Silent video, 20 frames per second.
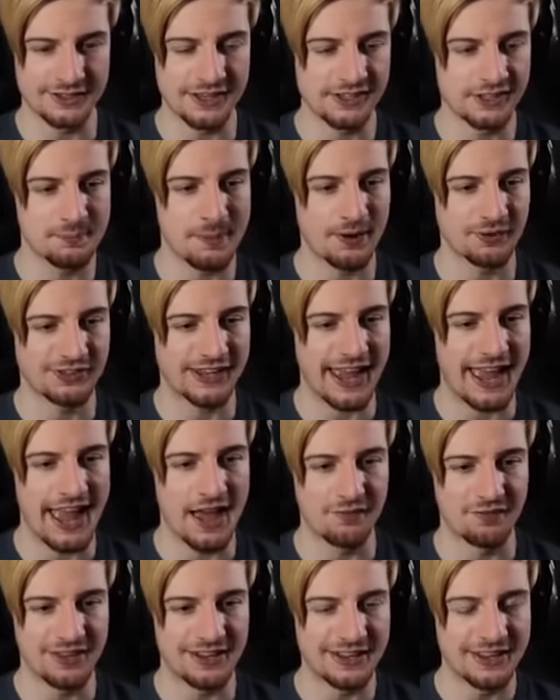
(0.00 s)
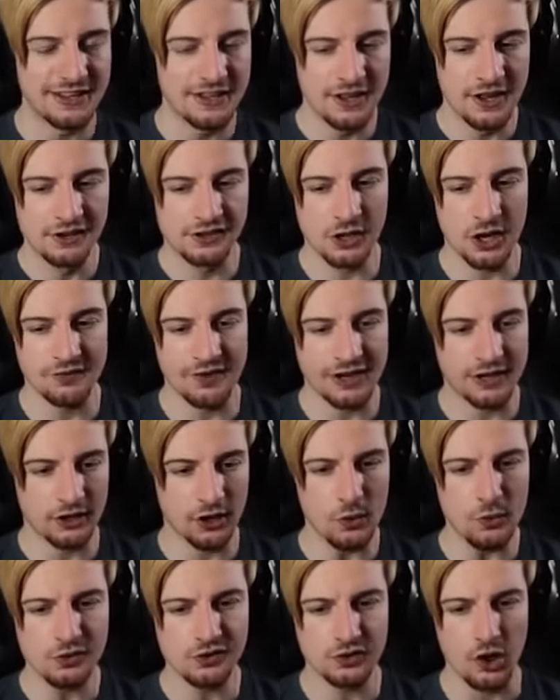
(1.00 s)
This is about to get heavy. So if I
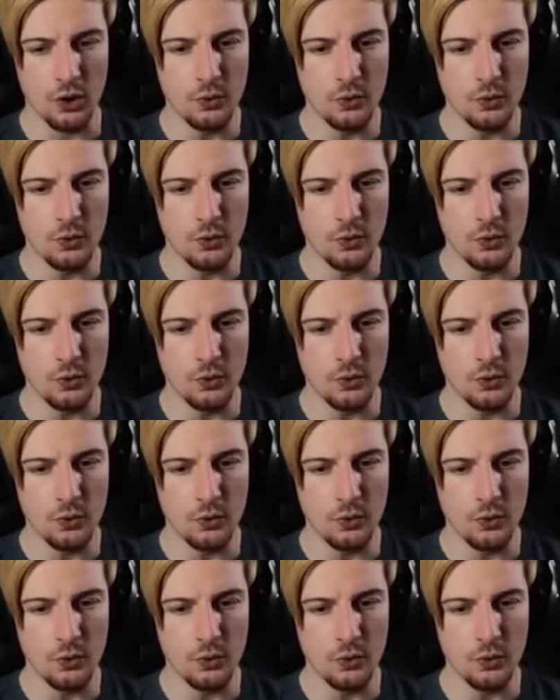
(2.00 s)
close